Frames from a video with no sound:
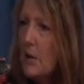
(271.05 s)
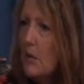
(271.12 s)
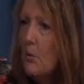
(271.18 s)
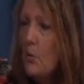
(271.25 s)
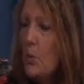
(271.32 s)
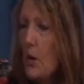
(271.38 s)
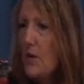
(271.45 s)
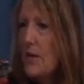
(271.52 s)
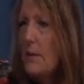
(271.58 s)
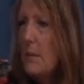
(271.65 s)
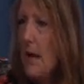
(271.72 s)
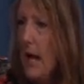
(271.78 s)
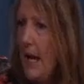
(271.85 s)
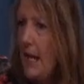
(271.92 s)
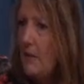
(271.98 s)
what their
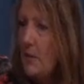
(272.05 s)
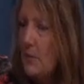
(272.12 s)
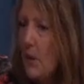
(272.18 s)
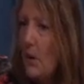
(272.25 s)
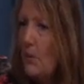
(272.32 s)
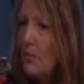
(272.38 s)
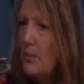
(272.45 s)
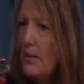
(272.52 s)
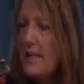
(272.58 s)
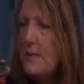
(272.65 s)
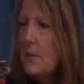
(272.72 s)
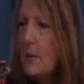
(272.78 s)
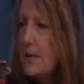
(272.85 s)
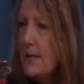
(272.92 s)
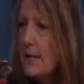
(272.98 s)
behaviour problem is,
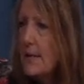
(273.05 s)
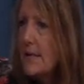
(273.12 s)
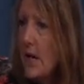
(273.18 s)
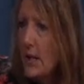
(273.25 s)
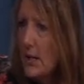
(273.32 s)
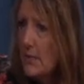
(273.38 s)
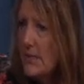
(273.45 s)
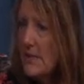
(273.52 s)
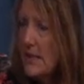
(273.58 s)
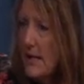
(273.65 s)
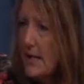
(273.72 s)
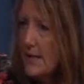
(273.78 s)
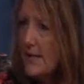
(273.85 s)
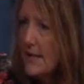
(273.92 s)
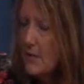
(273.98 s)
what's the
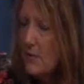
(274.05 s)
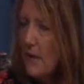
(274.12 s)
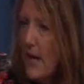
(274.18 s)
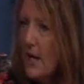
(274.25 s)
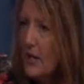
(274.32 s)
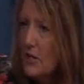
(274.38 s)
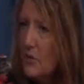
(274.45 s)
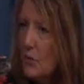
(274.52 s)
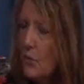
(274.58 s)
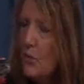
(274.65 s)
circumstances around it,